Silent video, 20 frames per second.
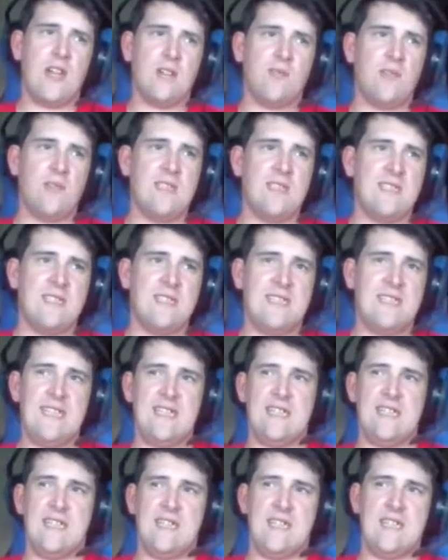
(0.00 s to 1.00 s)
really
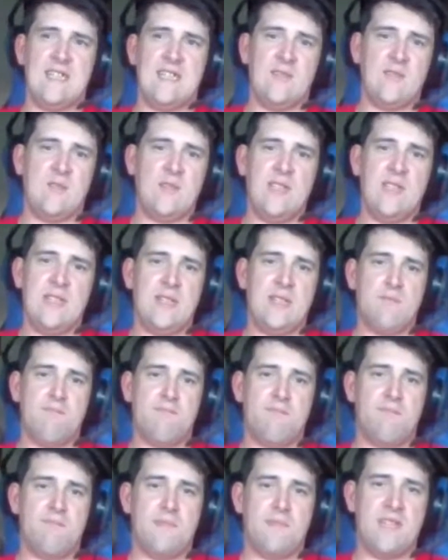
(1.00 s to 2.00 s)
seeing a
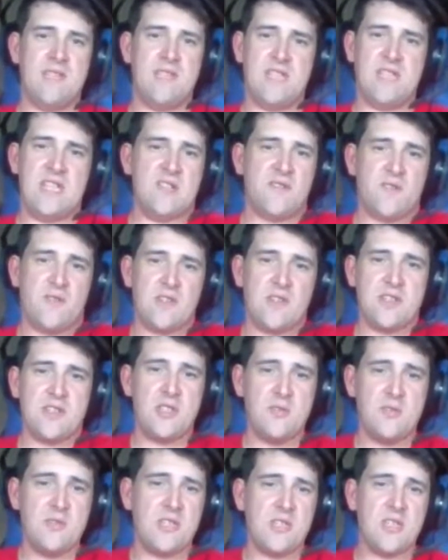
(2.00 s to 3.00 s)
difference
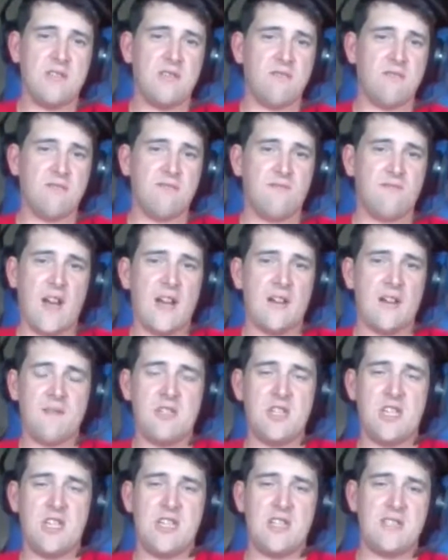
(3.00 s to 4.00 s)
using
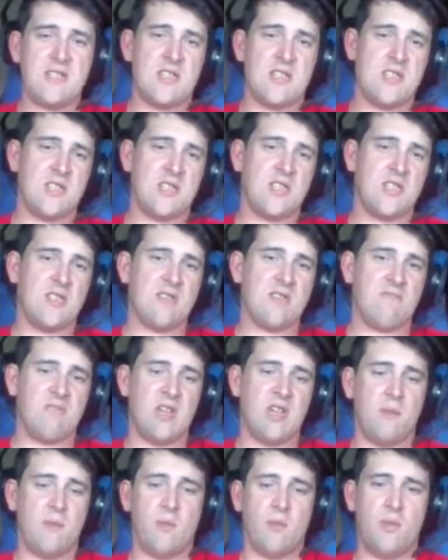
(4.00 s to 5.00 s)
5G. It's just
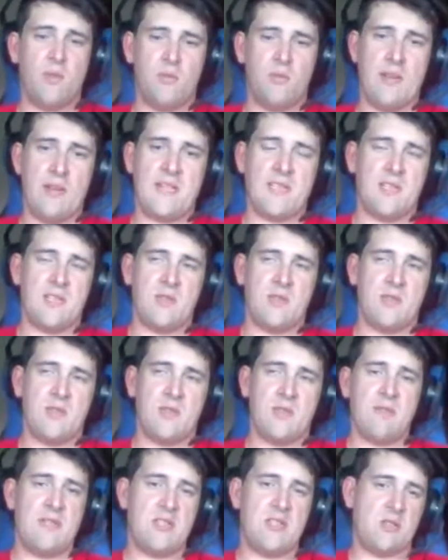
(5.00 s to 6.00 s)
double basically
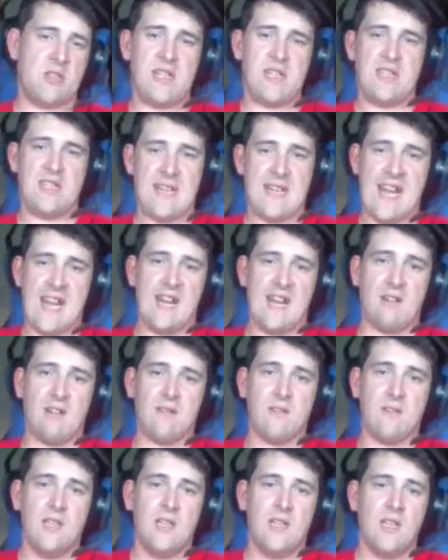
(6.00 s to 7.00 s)
what speed you're getting
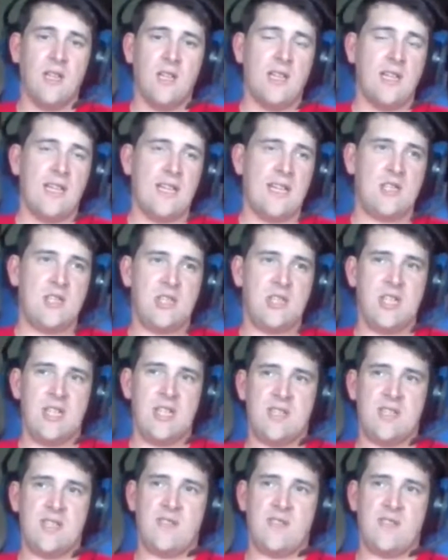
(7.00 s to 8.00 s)
now. It's
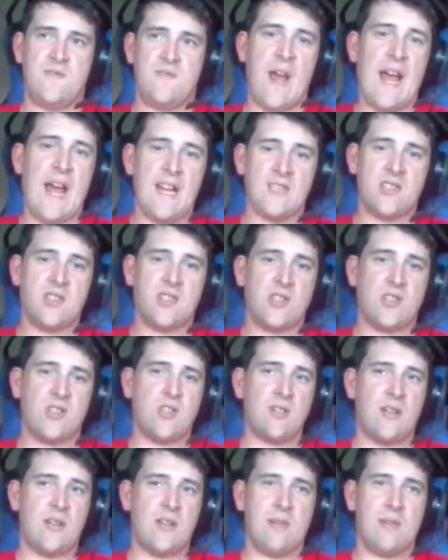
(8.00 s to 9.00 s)
just
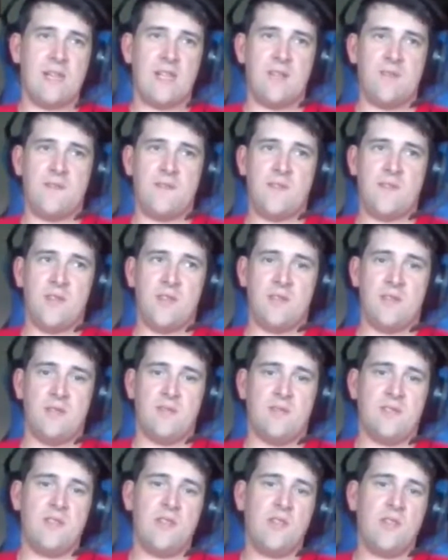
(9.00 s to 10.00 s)
faster. I mean, if
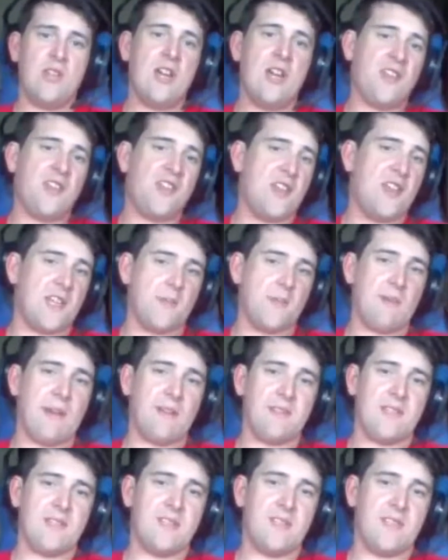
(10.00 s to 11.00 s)
you got to think
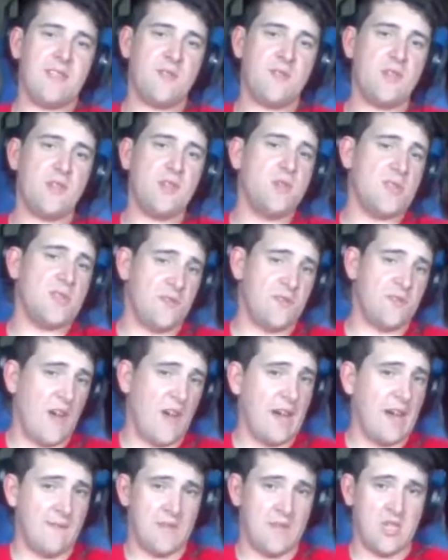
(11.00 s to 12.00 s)
about this, if you're using
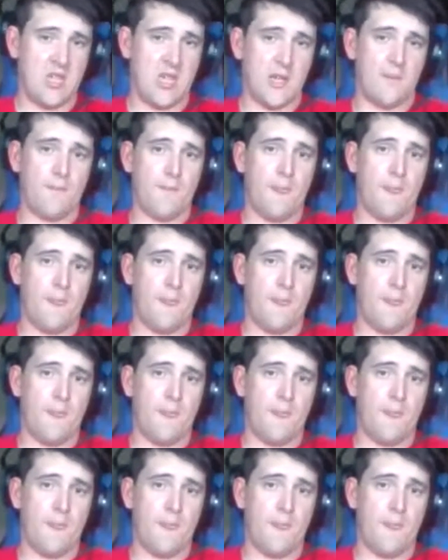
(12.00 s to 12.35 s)
5G,